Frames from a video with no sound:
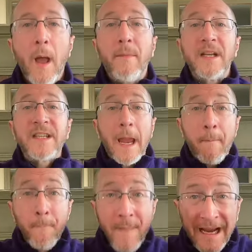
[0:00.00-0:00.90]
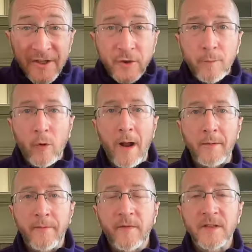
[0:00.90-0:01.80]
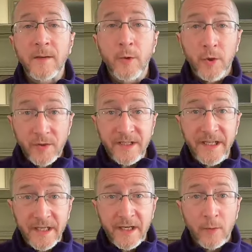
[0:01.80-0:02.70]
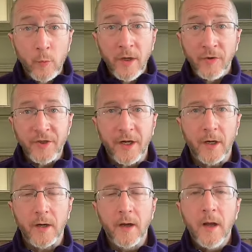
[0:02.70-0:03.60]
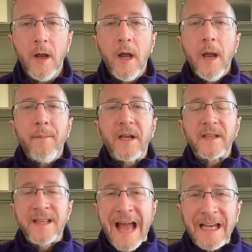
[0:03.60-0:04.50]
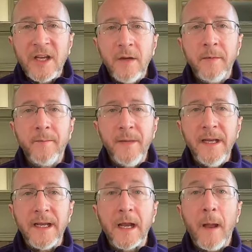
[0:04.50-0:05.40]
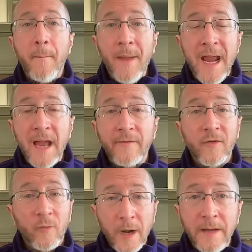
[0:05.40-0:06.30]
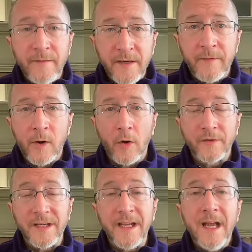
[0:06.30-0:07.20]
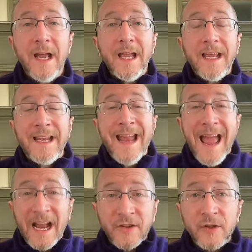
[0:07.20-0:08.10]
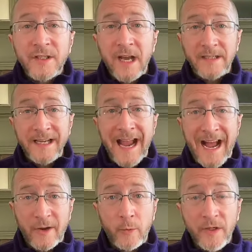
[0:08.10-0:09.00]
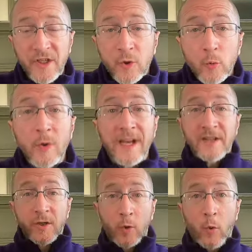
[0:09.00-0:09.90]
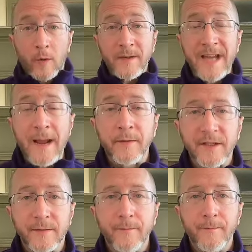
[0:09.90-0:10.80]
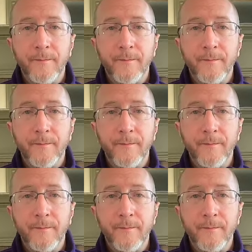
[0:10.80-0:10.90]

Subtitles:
But it's a major problem for someone who's seated in a wheelchair, because that human being may have grave difficulty in exercising adequately to raise their core metabolism.